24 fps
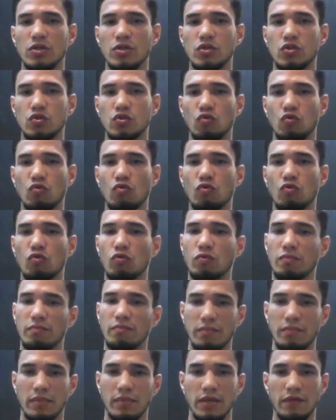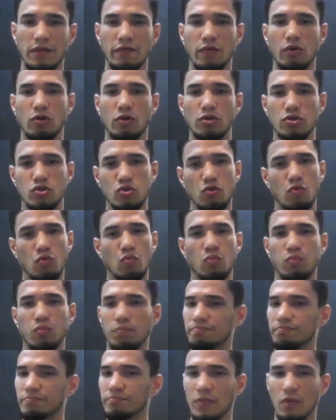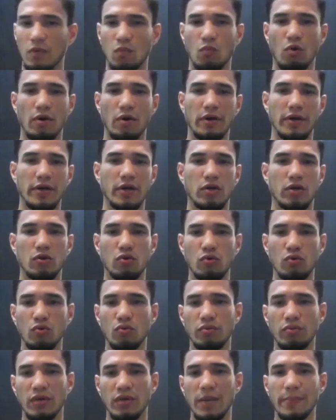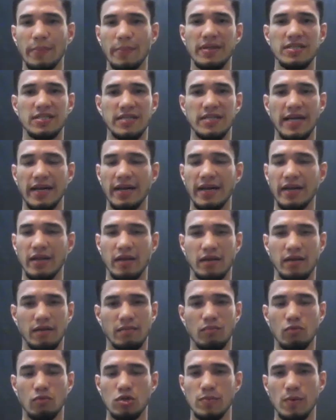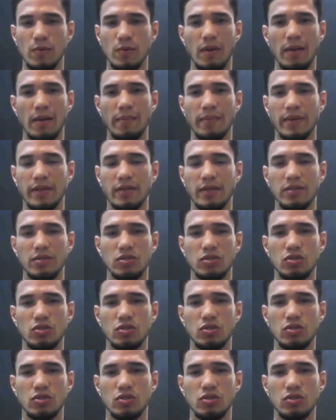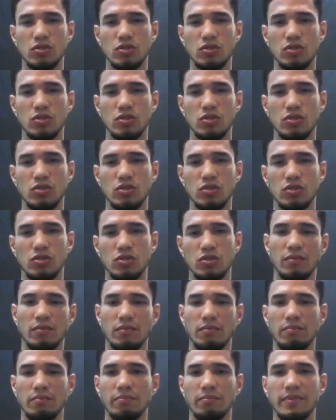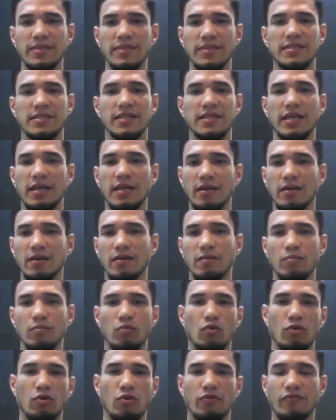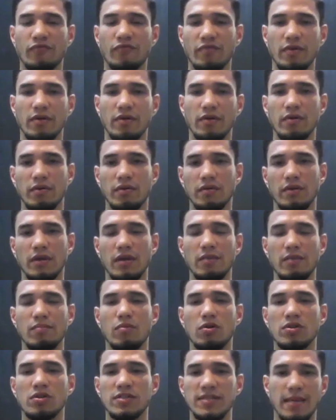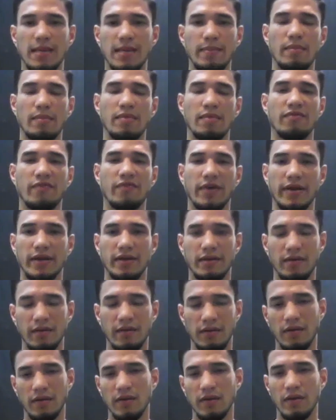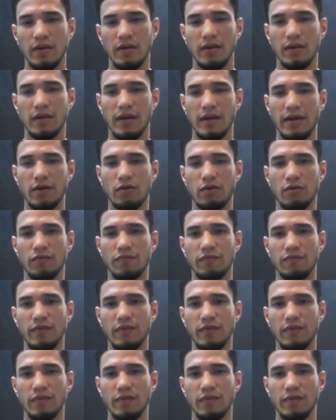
So he will also wanted to keep it standing most probably. So you will be seeing more of a kickboxing MMA fight kind of,